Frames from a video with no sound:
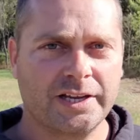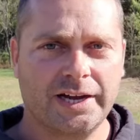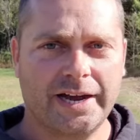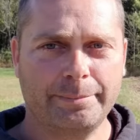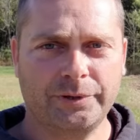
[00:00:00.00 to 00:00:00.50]

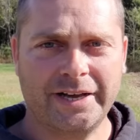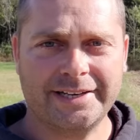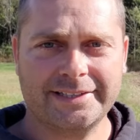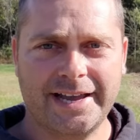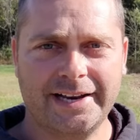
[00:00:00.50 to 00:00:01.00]
I
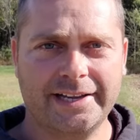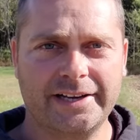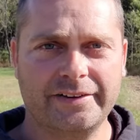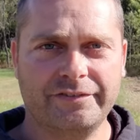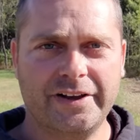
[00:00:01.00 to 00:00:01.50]
planted that in
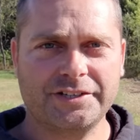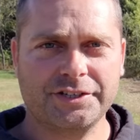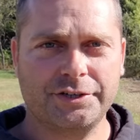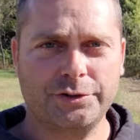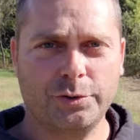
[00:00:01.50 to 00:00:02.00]
a
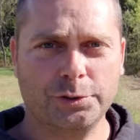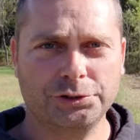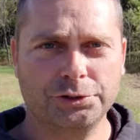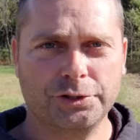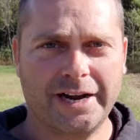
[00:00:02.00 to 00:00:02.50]
fescue
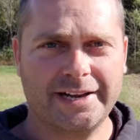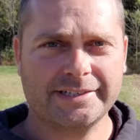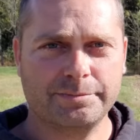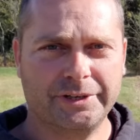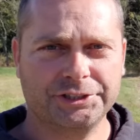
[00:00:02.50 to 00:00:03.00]
orchard
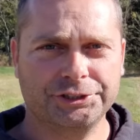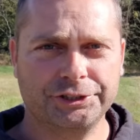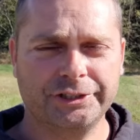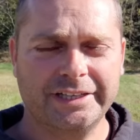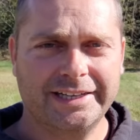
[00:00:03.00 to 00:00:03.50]
grass
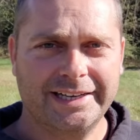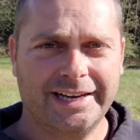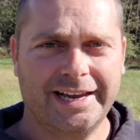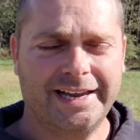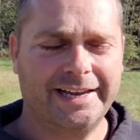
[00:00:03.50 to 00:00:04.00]
mixture,
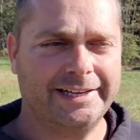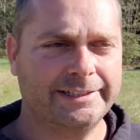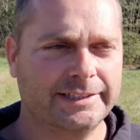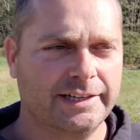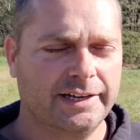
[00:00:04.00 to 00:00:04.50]

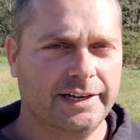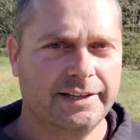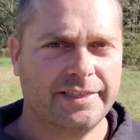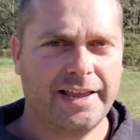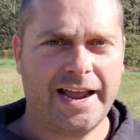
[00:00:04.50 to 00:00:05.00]
and
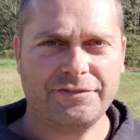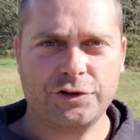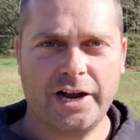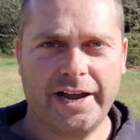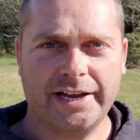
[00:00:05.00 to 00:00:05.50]

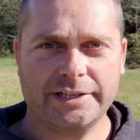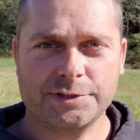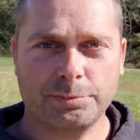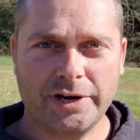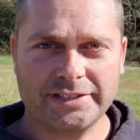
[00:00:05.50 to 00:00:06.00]
after I
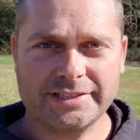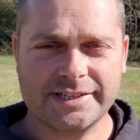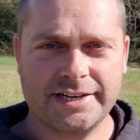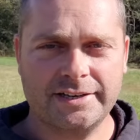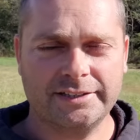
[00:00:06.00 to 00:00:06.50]
spread the
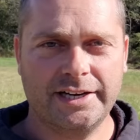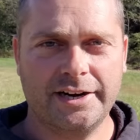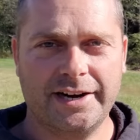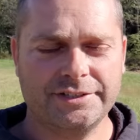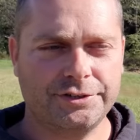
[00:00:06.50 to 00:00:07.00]
seed on
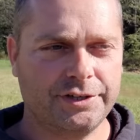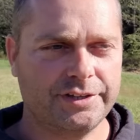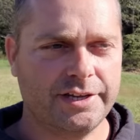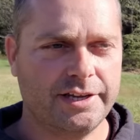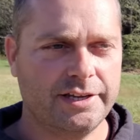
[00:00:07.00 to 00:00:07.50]
there, I
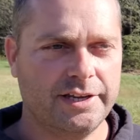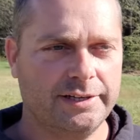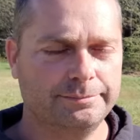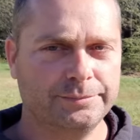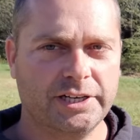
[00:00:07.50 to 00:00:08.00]
took the
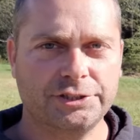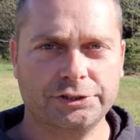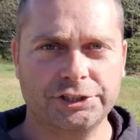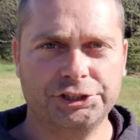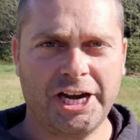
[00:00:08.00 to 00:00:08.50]
um, I
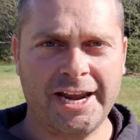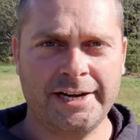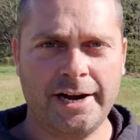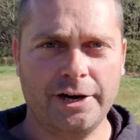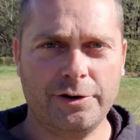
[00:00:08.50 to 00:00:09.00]
took the chain
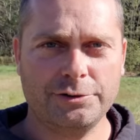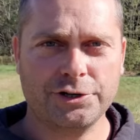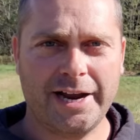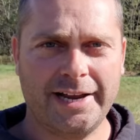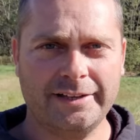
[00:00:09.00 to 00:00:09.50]
harrow
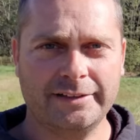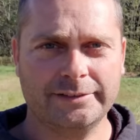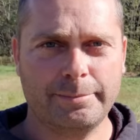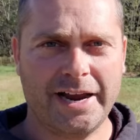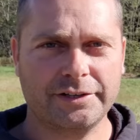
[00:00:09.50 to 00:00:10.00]
drag
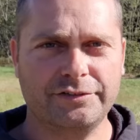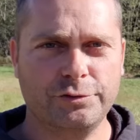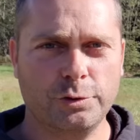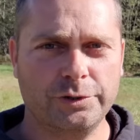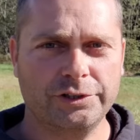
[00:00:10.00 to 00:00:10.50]
on the back of the
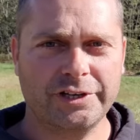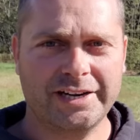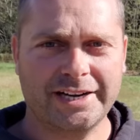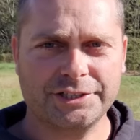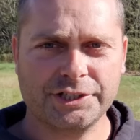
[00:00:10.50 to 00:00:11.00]
four wheeler,
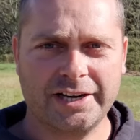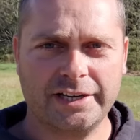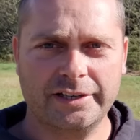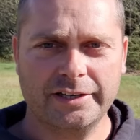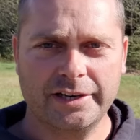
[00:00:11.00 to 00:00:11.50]
and I just kind
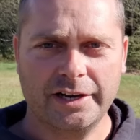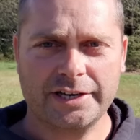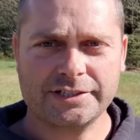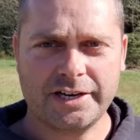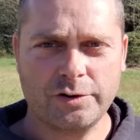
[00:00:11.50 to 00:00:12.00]
of
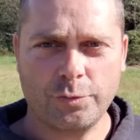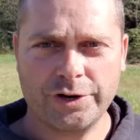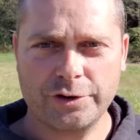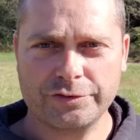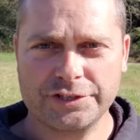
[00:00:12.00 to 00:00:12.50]
I just kind of
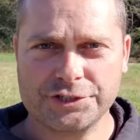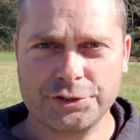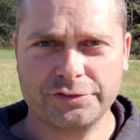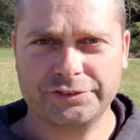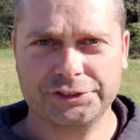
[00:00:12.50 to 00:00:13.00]
went over the
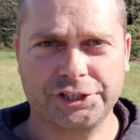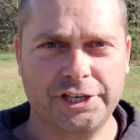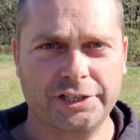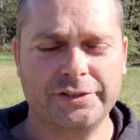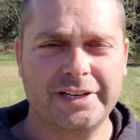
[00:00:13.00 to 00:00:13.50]
surface, you
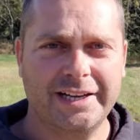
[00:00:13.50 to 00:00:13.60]
know.